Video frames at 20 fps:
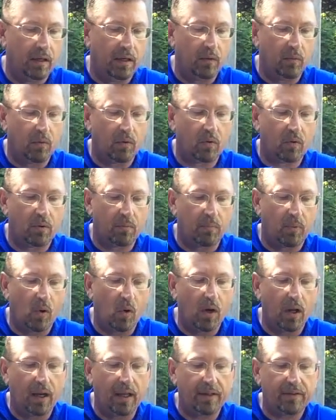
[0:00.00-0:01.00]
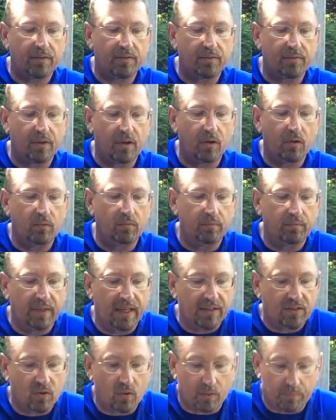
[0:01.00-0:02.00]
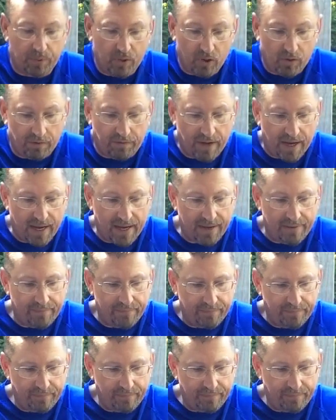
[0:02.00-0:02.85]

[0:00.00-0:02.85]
and we're going to boil it, so that's going to purify it.